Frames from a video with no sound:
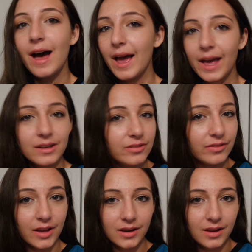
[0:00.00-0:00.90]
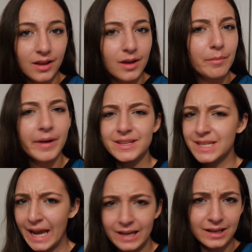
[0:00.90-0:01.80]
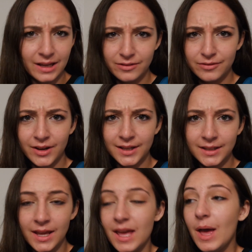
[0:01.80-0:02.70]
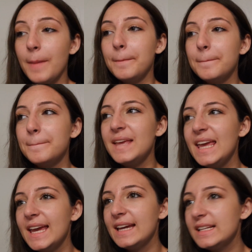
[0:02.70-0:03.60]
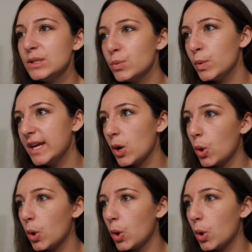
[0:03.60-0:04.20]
I had fun, my dad had fun, and we